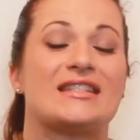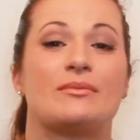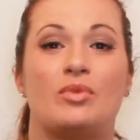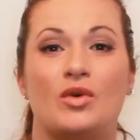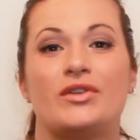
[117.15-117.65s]

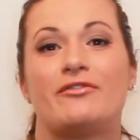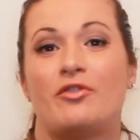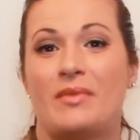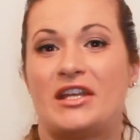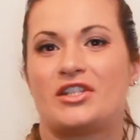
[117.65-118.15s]
support the
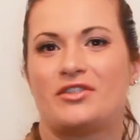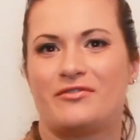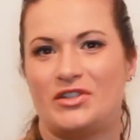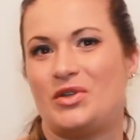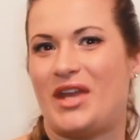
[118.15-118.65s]
formation of
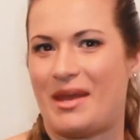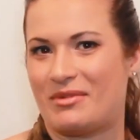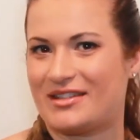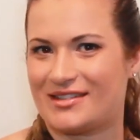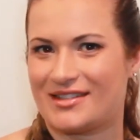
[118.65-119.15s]
new
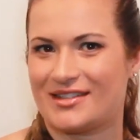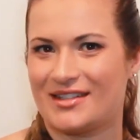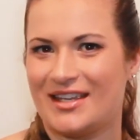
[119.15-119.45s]
habits.